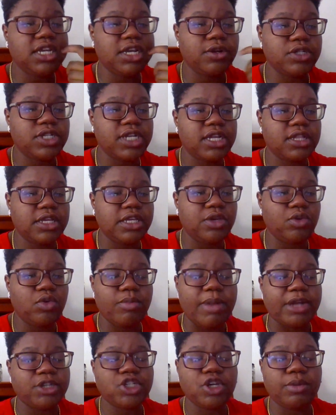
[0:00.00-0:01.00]
here telling you
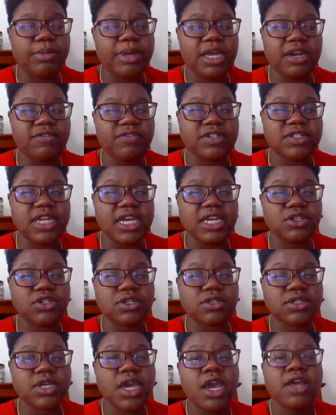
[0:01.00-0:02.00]
about your
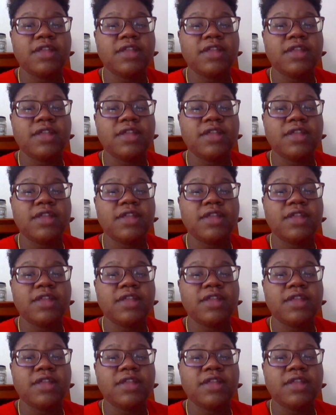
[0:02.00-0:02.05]
manifestations.